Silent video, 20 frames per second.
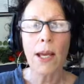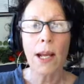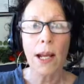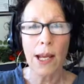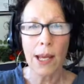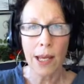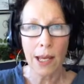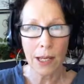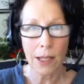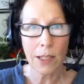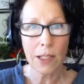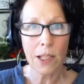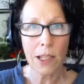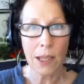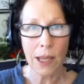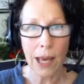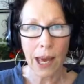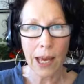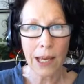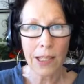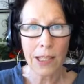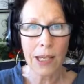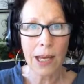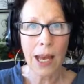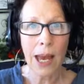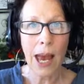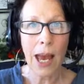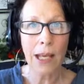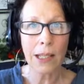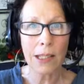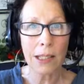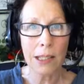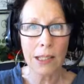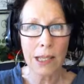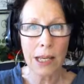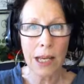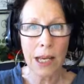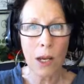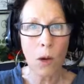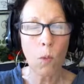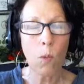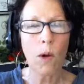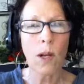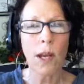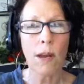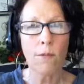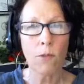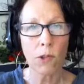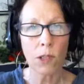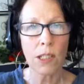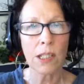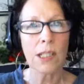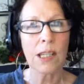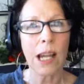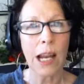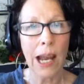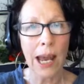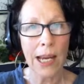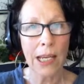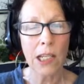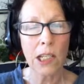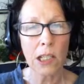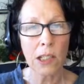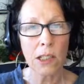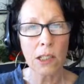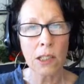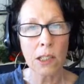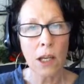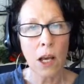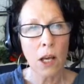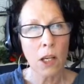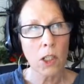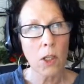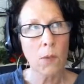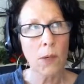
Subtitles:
click into that and see whatever is the latest.